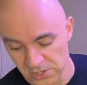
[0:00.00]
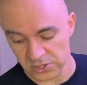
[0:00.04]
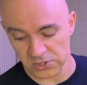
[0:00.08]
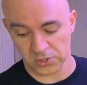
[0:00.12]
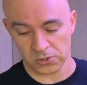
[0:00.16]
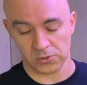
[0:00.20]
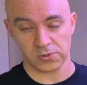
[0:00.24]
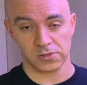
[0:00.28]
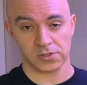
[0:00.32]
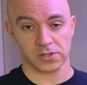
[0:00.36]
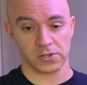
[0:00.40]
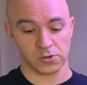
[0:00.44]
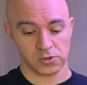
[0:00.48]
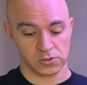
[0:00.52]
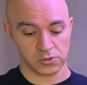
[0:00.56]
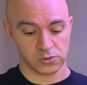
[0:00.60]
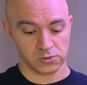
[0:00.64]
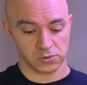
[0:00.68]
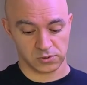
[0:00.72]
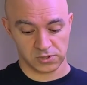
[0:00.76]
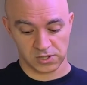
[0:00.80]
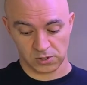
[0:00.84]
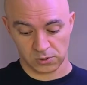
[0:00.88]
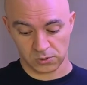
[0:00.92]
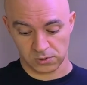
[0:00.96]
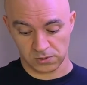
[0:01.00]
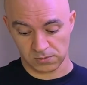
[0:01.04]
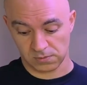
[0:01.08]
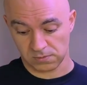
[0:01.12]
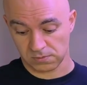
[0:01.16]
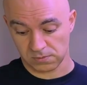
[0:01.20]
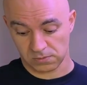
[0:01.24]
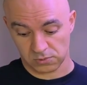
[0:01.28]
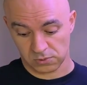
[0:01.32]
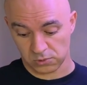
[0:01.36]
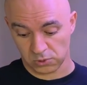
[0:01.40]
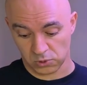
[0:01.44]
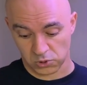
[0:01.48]
is only going
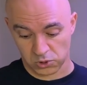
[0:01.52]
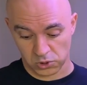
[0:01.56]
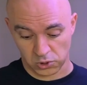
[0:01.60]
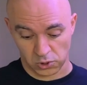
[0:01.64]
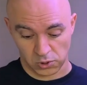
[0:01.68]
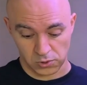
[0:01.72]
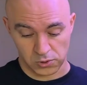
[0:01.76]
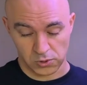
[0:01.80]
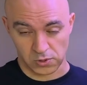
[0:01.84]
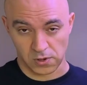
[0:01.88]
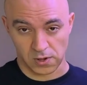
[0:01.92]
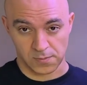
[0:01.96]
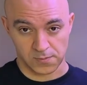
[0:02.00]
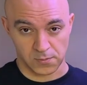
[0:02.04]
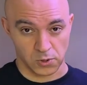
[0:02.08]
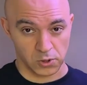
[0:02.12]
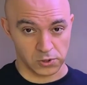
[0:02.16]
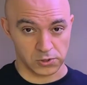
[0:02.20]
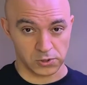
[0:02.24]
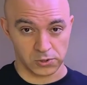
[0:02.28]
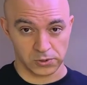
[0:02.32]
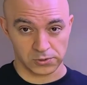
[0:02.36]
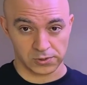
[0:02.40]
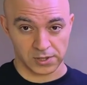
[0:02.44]
to show you ammonia,